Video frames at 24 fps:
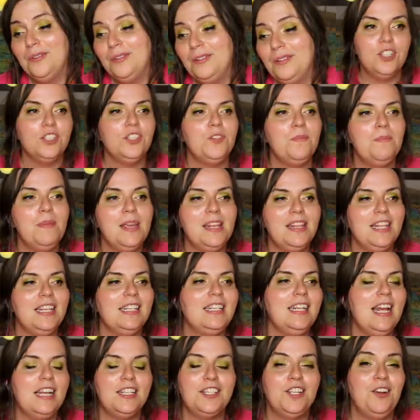It doesn't mean that
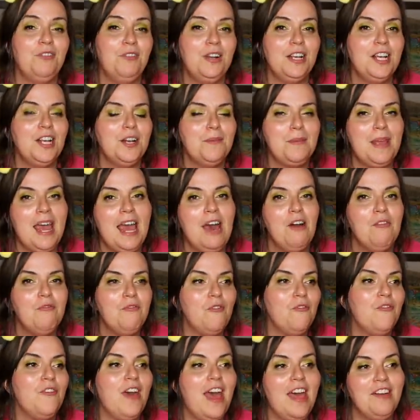it's necessarily going to be
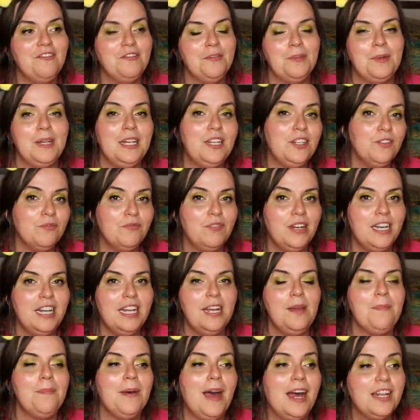helpful for everybody to read
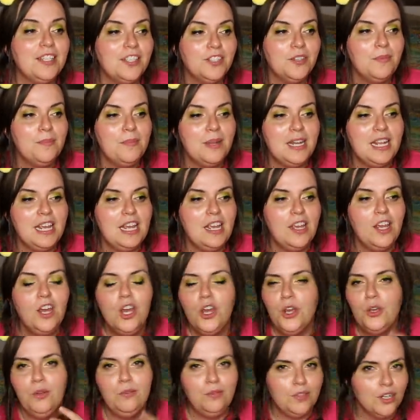it, but as somebody
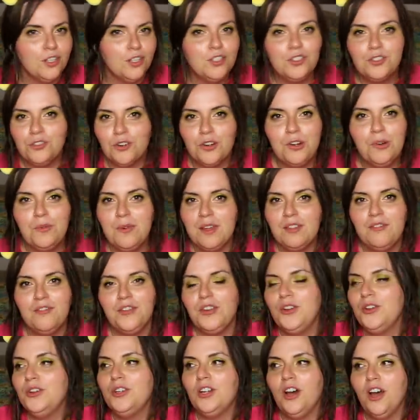who does struggle with food,